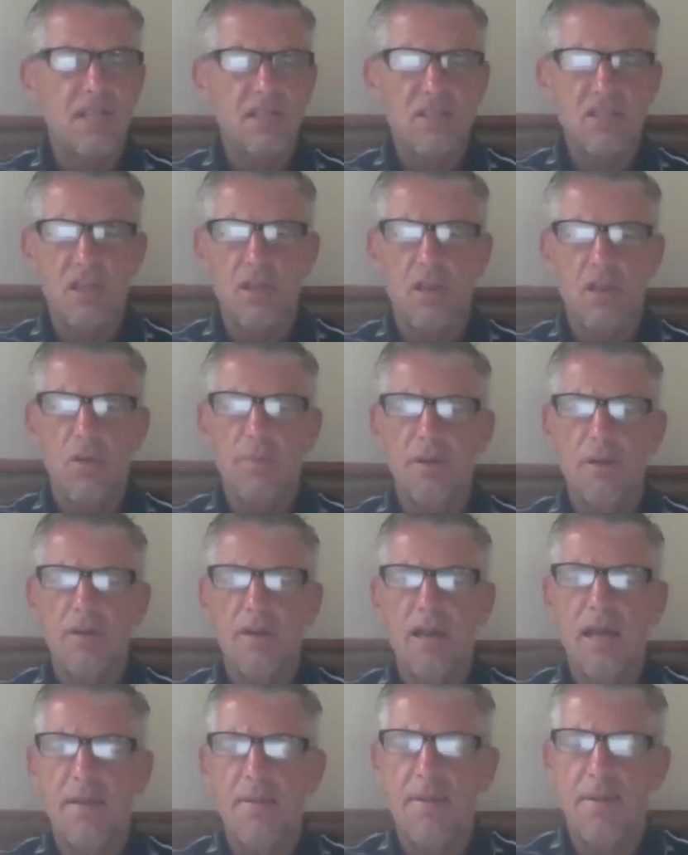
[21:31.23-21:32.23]
is that still open or
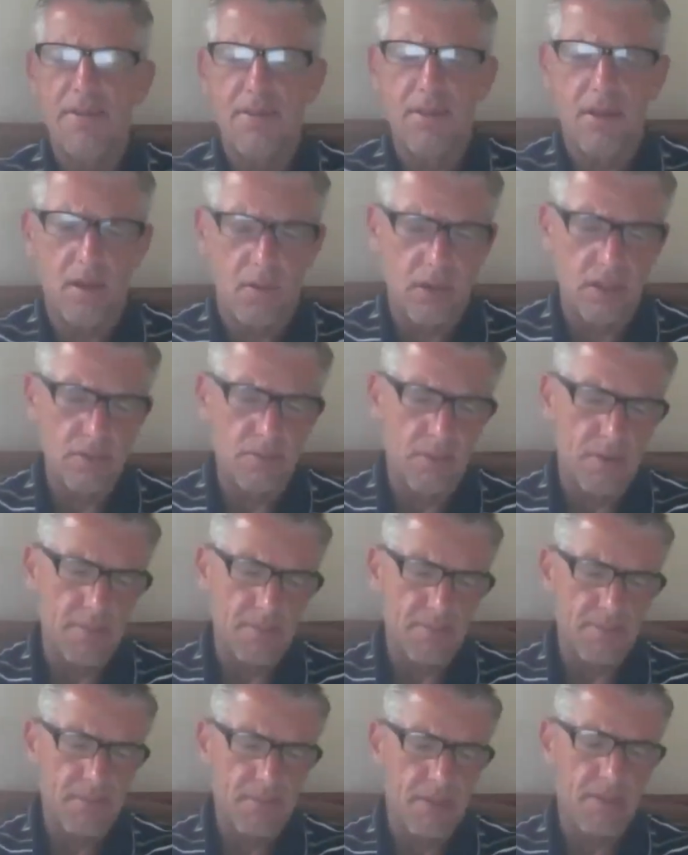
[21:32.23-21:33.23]
not? I thought it was, but
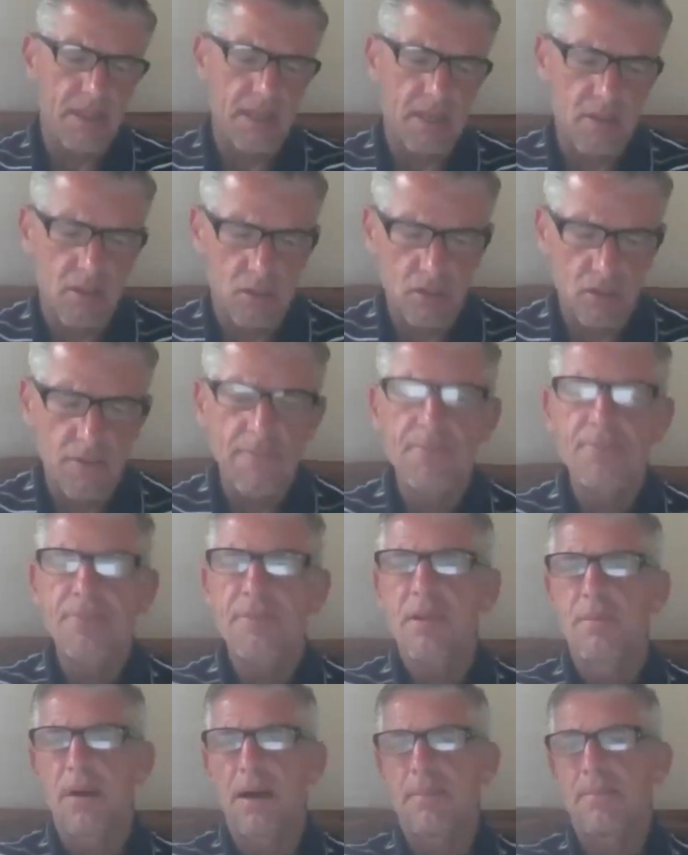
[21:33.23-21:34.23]
maybe they closed.
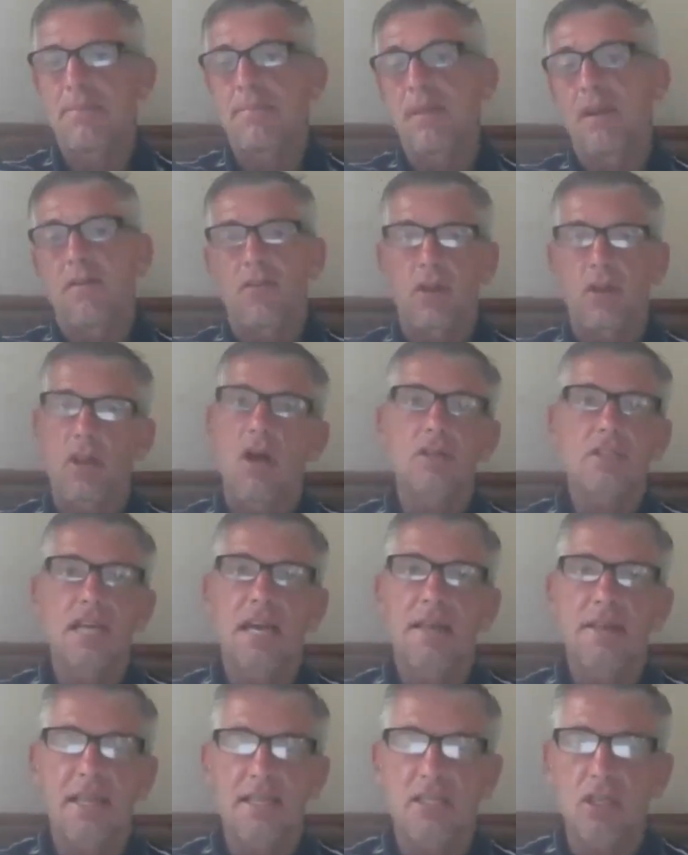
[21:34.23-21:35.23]
But for a long
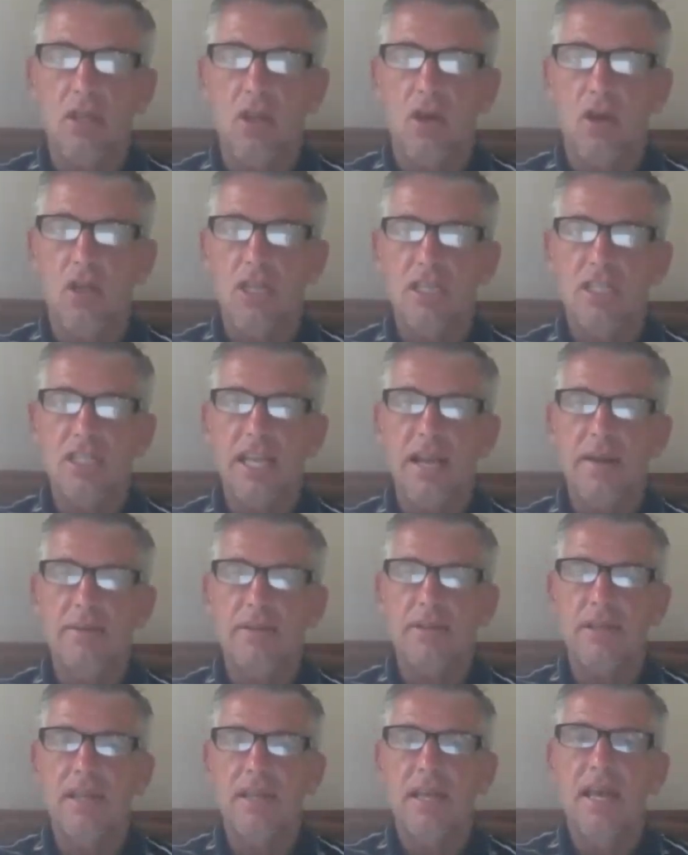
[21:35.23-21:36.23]
time, that's a local
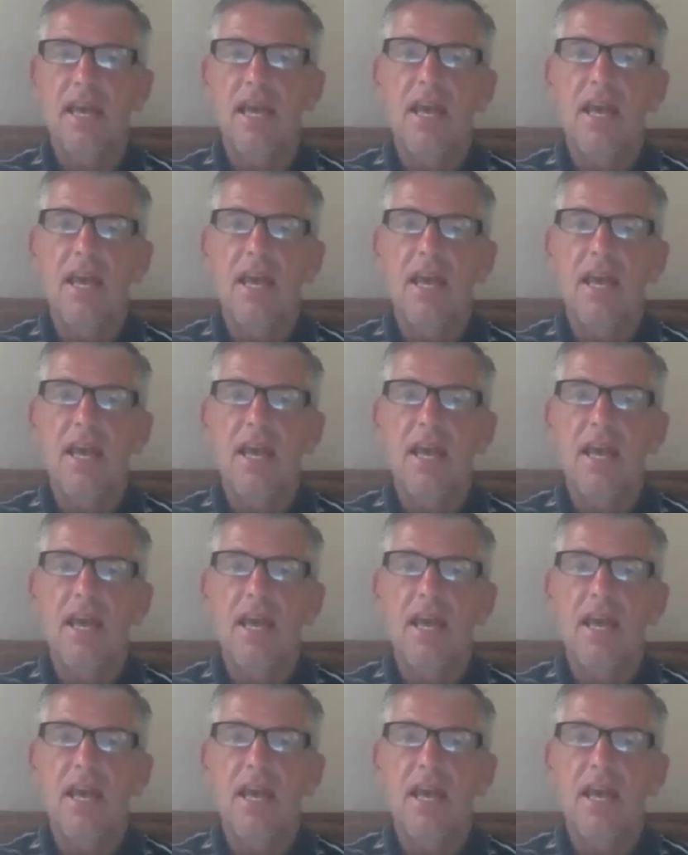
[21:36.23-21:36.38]
establishment.